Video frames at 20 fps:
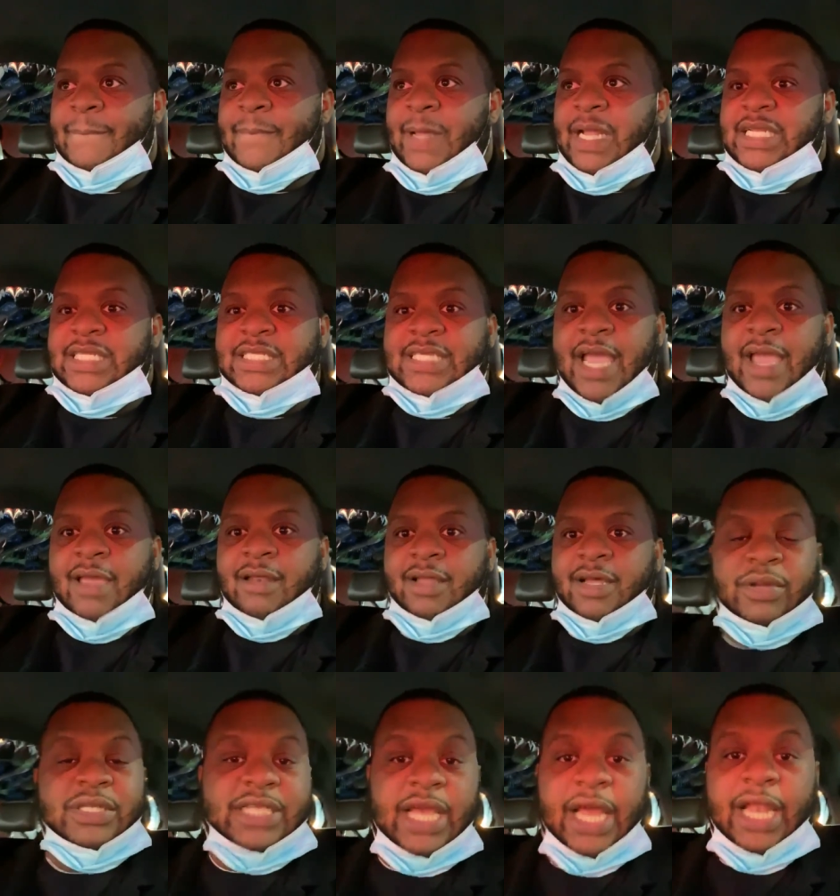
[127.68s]
I just kind of
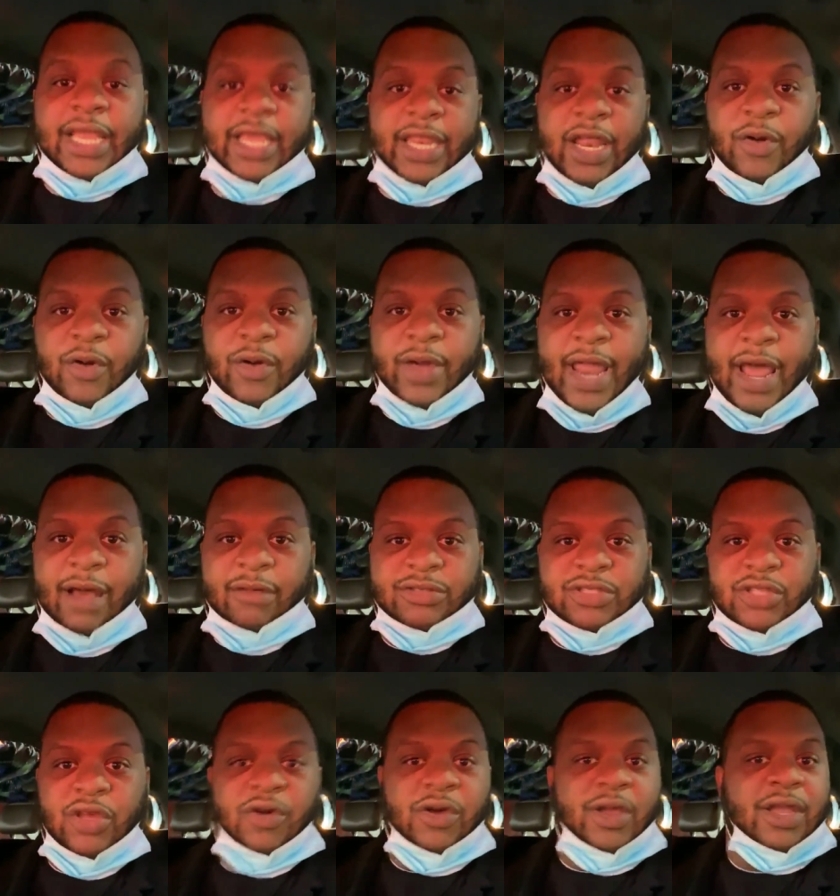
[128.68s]
put y'all in on what I was
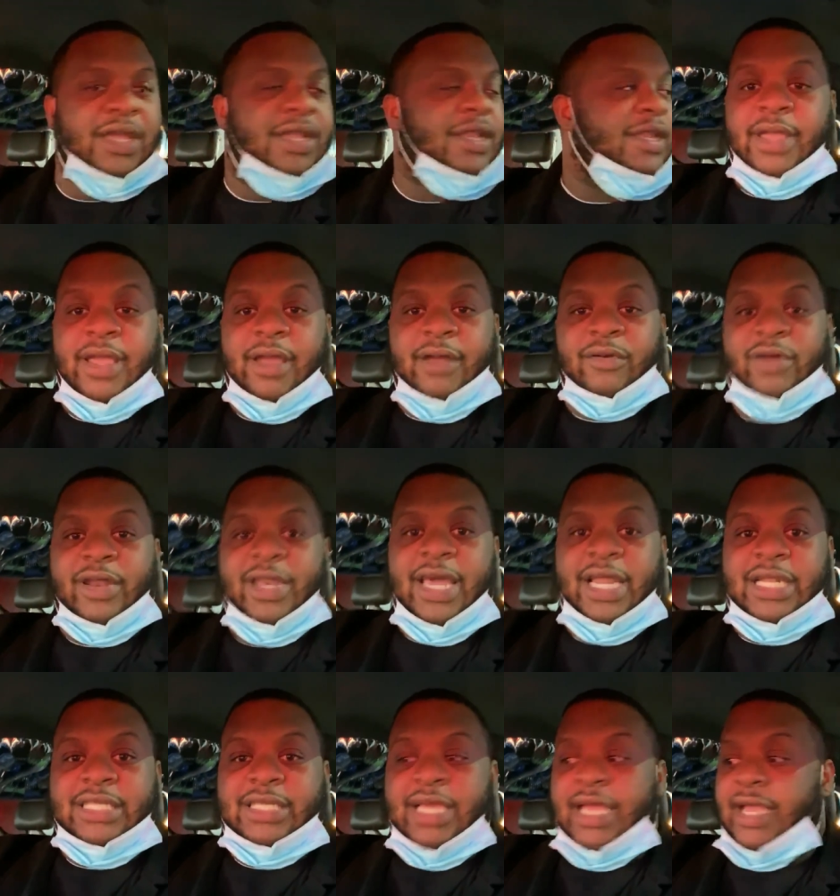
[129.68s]
doing. Yeah, I run out
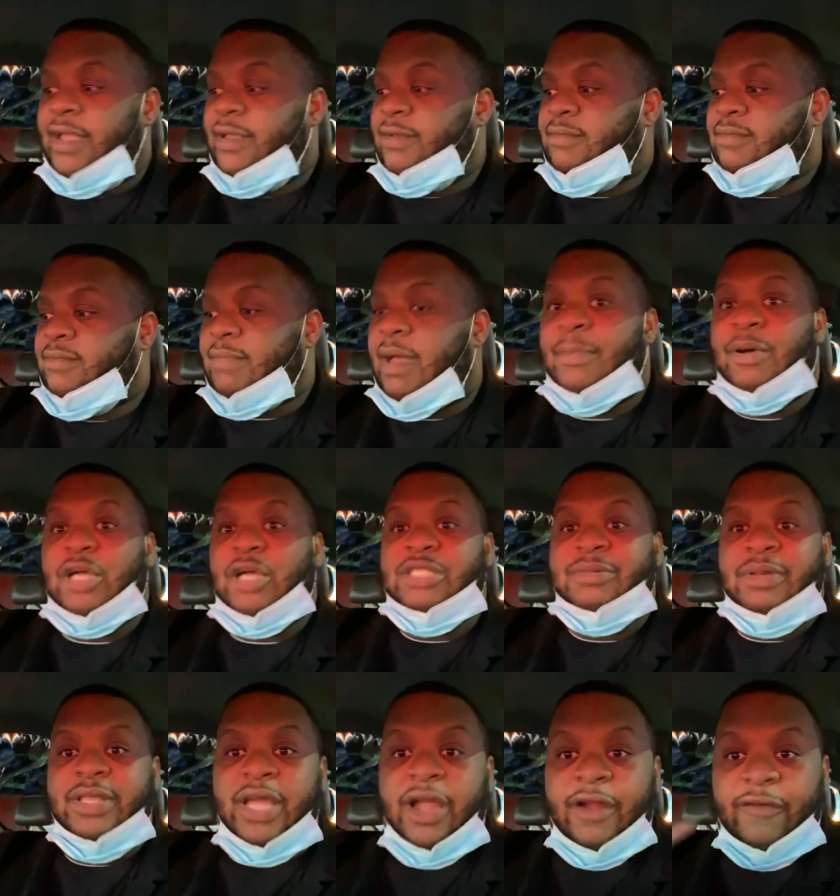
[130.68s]
of time. I'm supposed to
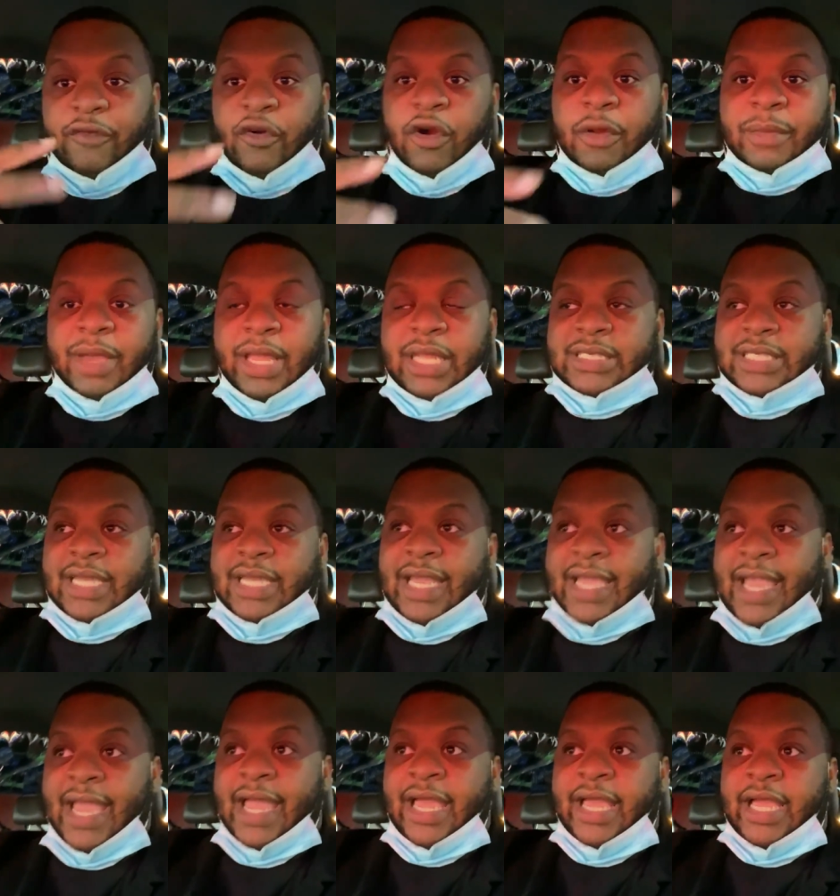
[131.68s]
be there in four minutes and I
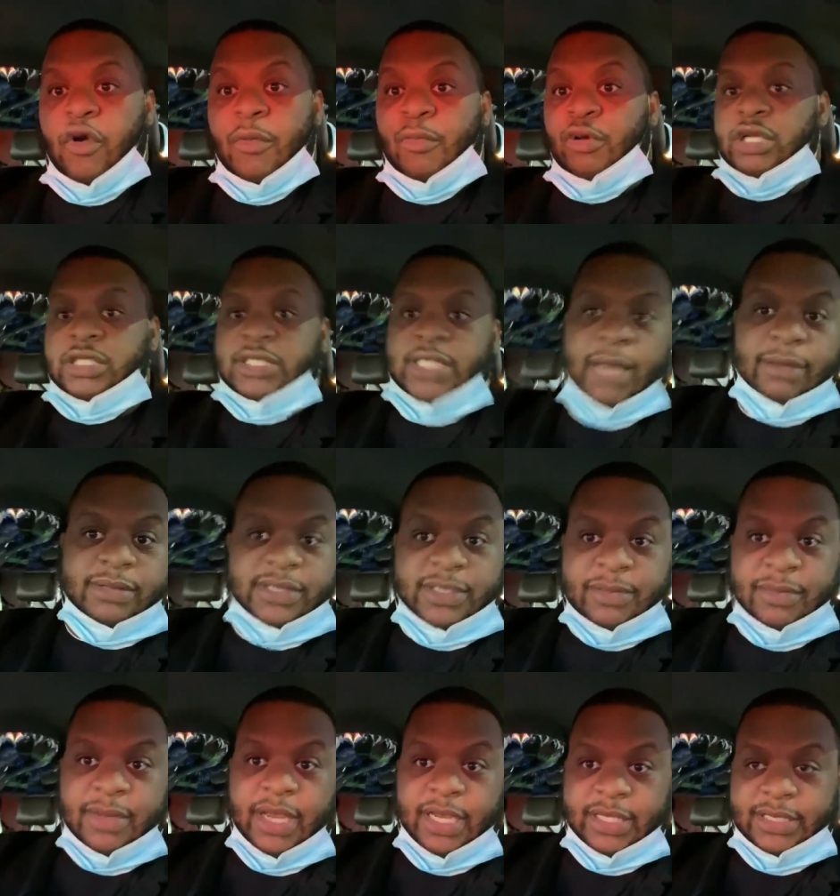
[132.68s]
got four more stops to
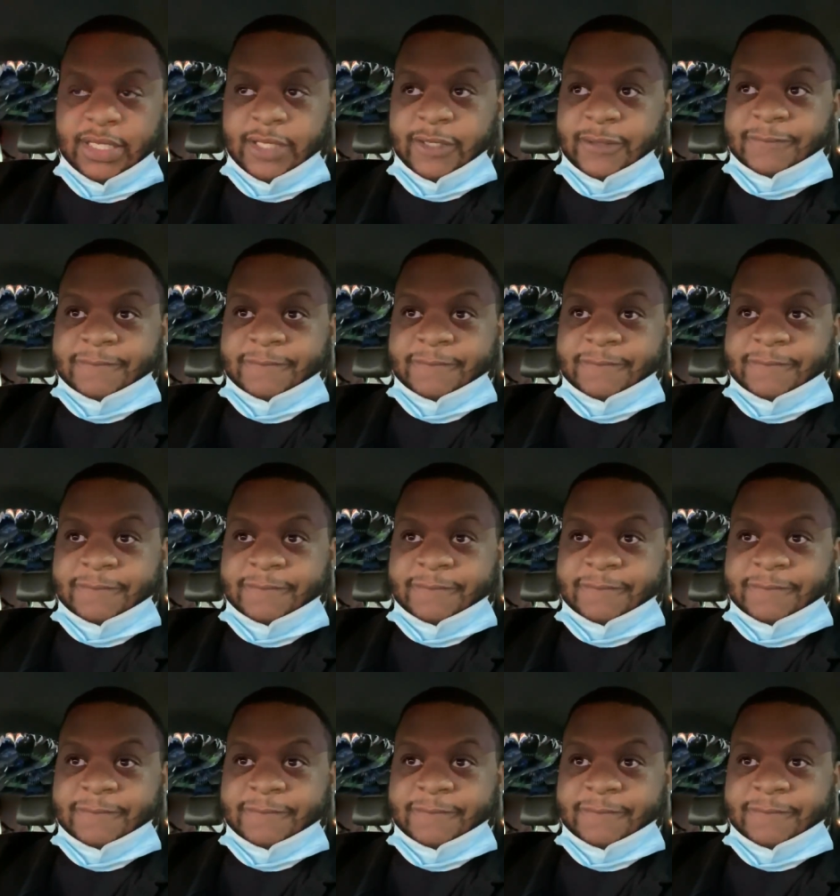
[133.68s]
make. So